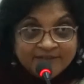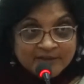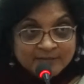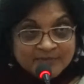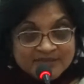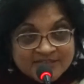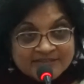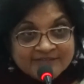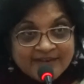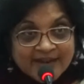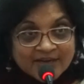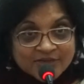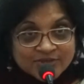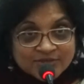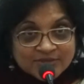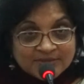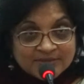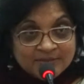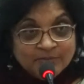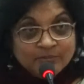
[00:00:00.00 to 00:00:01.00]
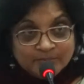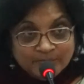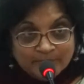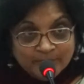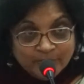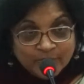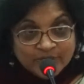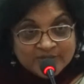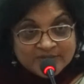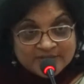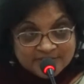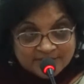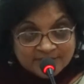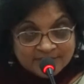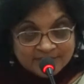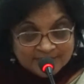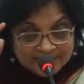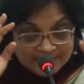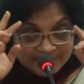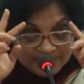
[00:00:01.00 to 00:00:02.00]
and that affirmative
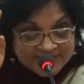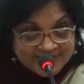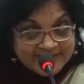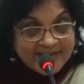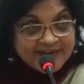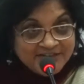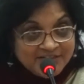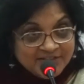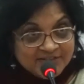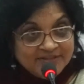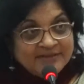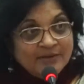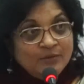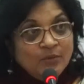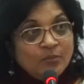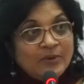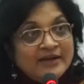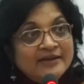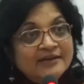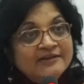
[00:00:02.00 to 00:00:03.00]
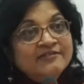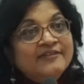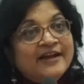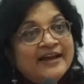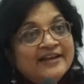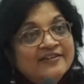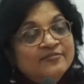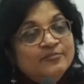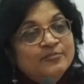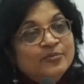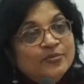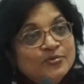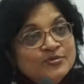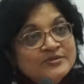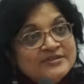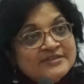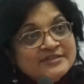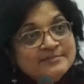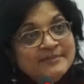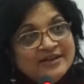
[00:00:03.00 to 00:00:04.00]
action was stated that 1 in
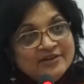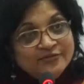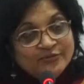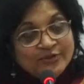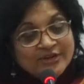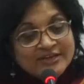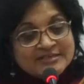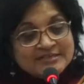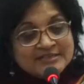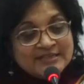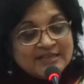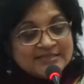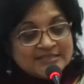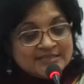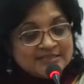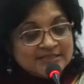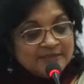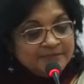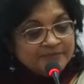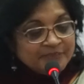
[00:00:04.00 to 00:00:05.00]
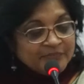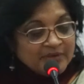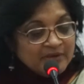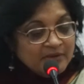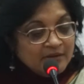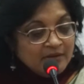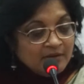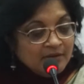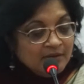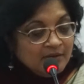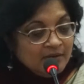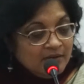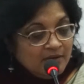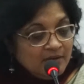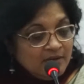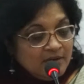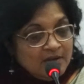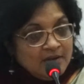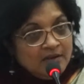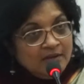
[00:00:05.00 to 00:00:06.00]
5 posts is meant for SC/ST.
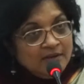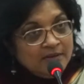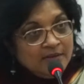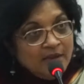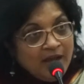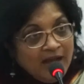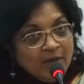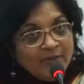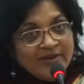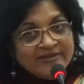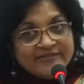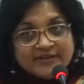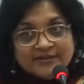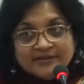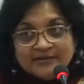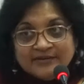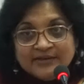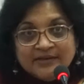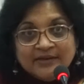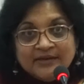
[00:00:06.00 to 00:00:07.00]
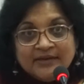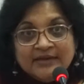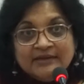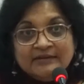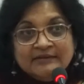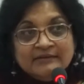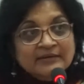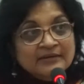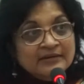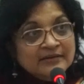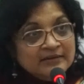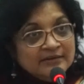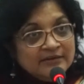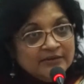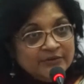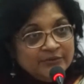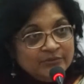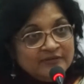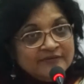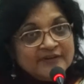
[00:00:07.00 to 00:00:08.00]
However,
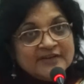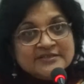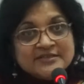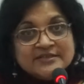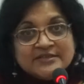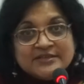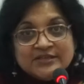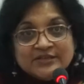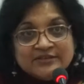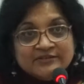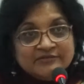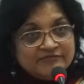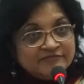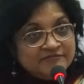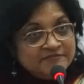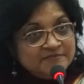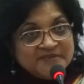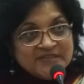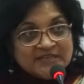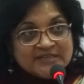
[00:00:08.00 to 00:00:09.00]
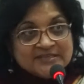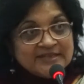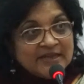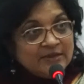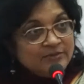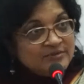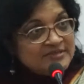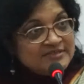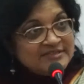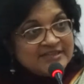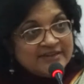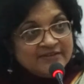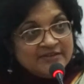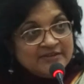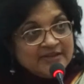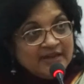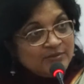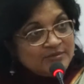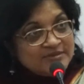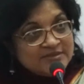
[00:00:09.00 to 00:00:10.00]
in a university of
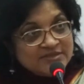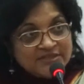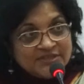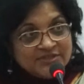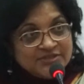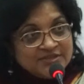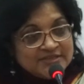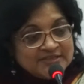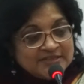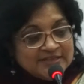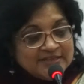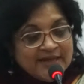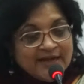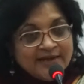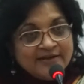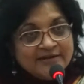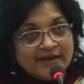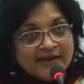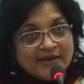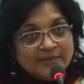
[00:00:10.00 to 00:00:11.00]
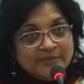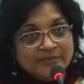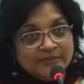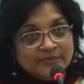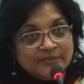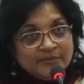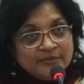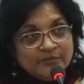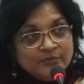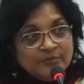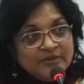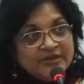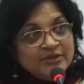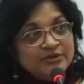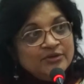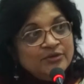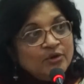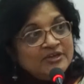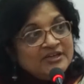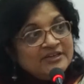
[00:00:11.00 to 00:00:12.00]
6,000, 7,000 teachers at that
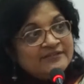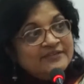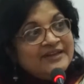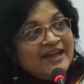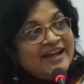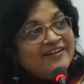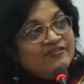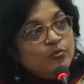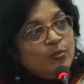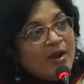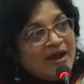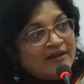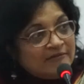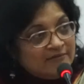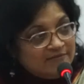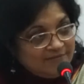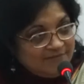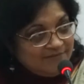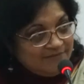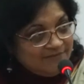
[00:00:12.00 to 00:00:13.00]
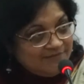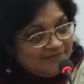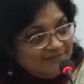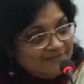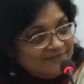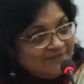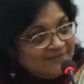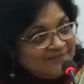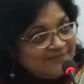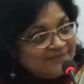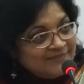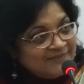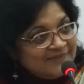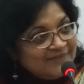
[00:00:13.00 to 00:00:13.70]
time, we did not even have one